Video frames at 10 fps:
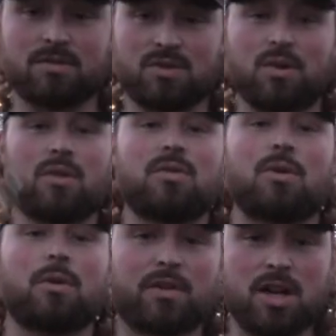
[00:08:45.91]
So
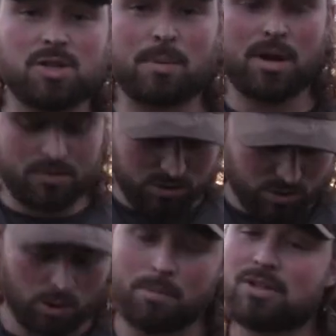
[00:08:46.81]
notification bell,
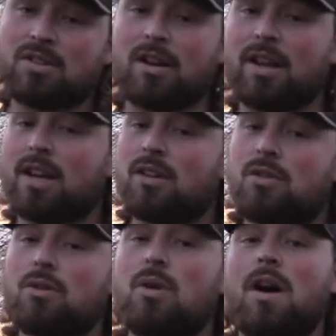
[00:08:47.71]
you don't miss out on any
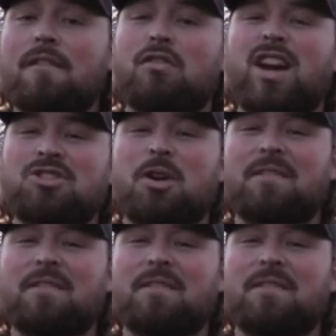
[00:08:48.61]
new fresh